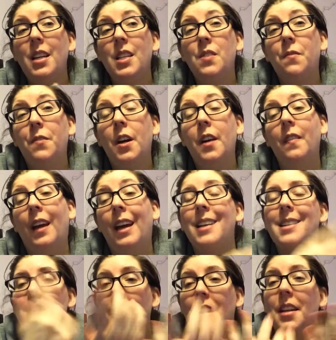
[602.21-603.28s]
is fun,
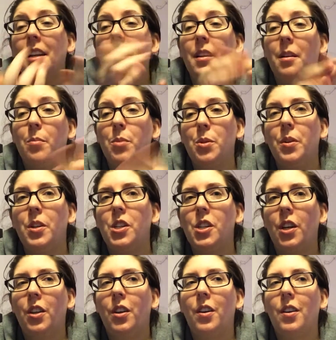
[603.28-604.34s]
like, sending them to each
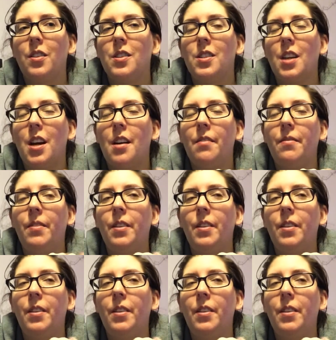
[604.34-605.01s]
other and stuff.